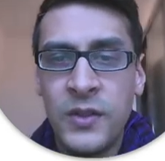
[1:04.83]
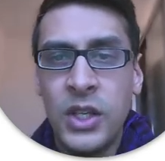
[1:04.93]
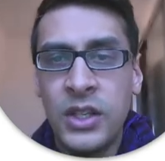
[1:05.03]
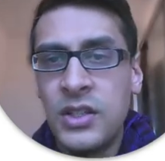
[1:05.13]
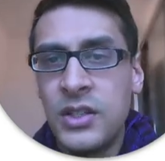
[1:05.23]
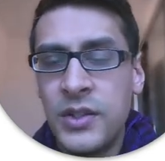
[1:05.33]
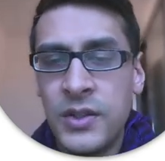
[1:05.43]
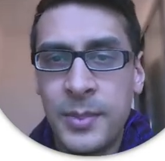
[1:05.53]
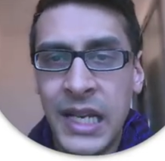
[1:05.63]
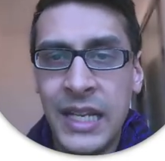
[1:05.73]
You can just use a
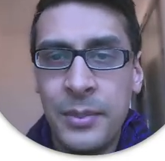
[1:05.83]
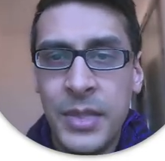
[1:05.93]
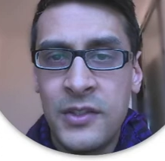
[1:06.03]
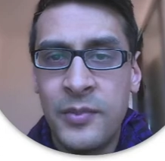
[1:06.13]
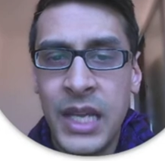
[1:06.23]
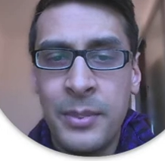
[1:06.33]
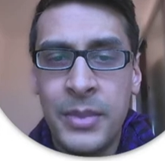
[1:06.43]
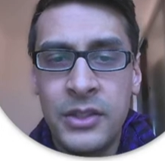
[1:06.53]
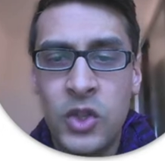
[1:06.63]
plain piece of paper,